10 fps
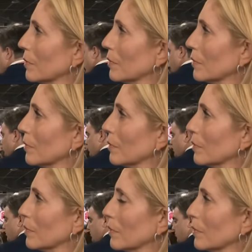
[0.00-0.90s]

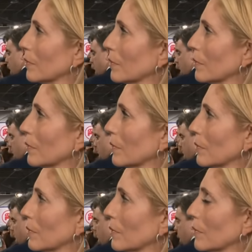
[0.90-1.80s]

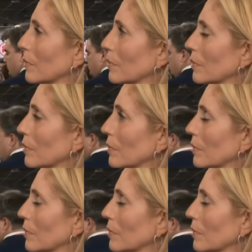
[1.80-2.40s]
(silent)